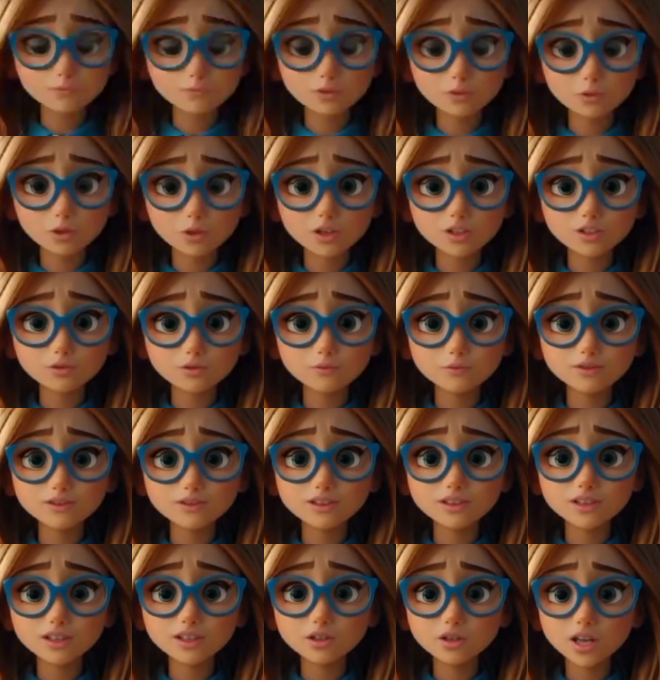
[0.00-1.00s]
He did
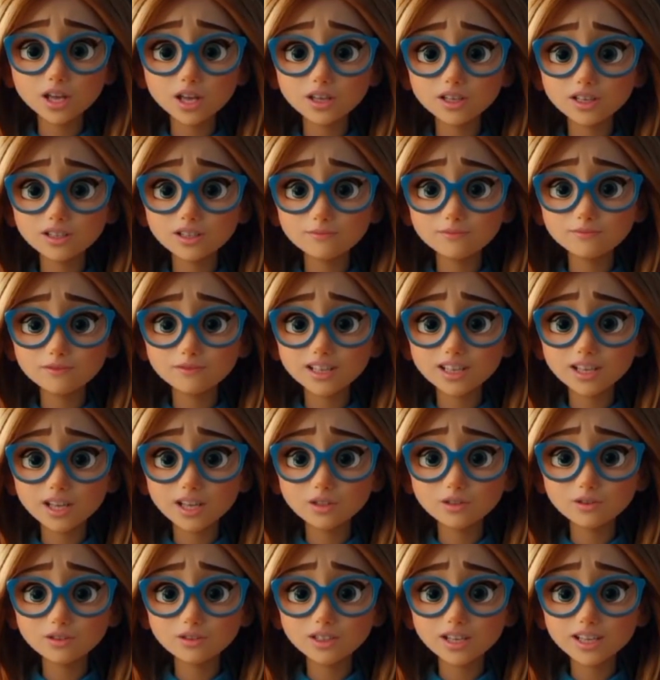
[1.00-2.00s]
so and signed the
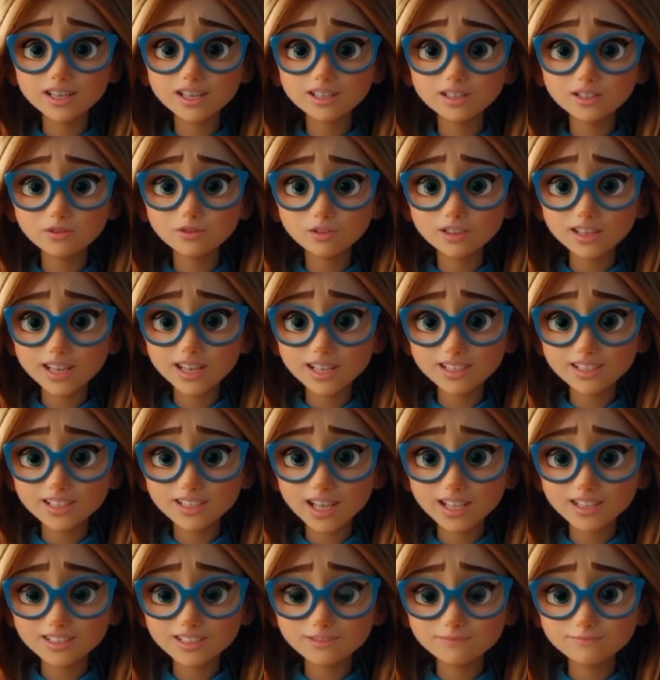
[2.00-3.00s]
paper. I
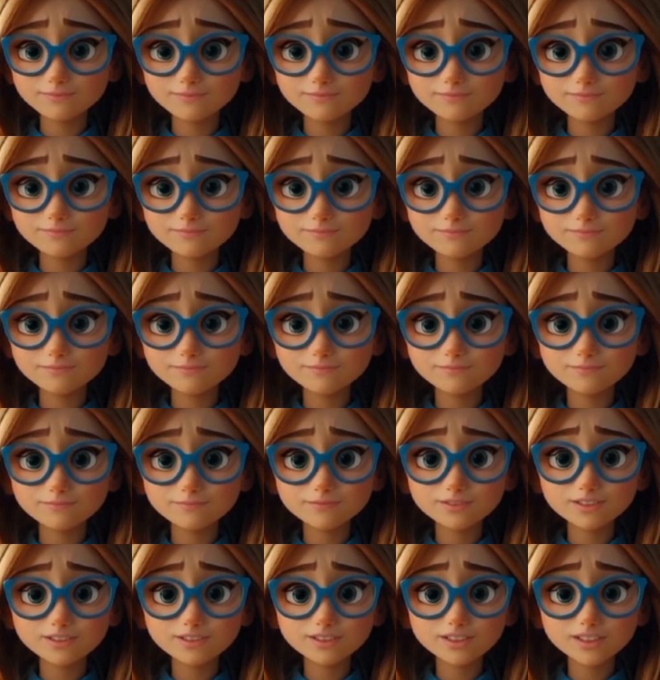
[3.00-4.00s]
saw him very
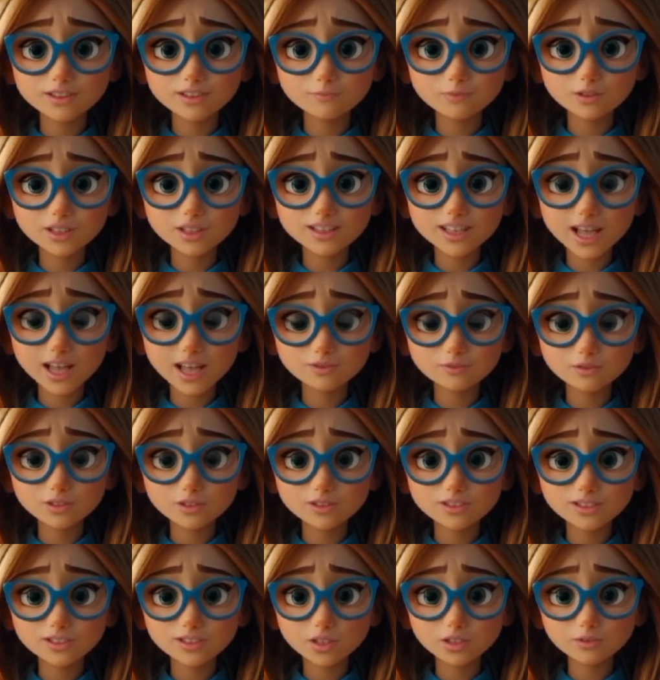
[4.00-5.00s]
sad when he finished.
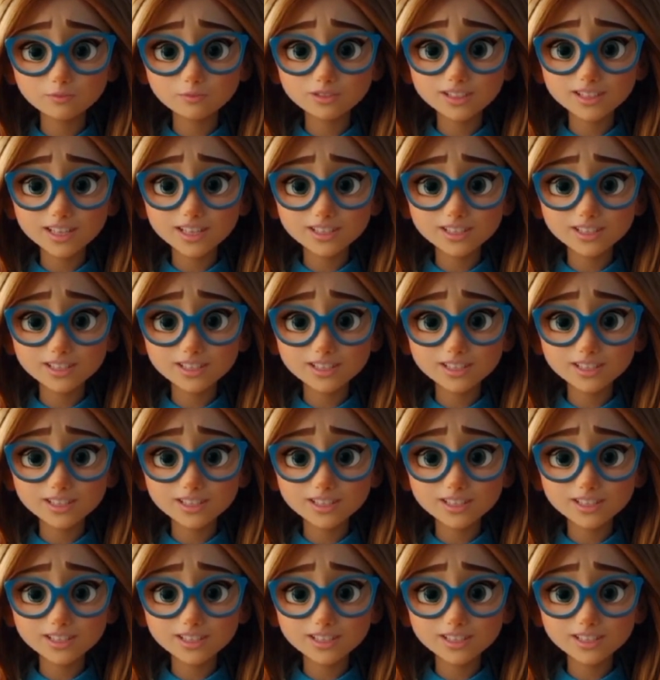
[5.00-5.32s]
Mr.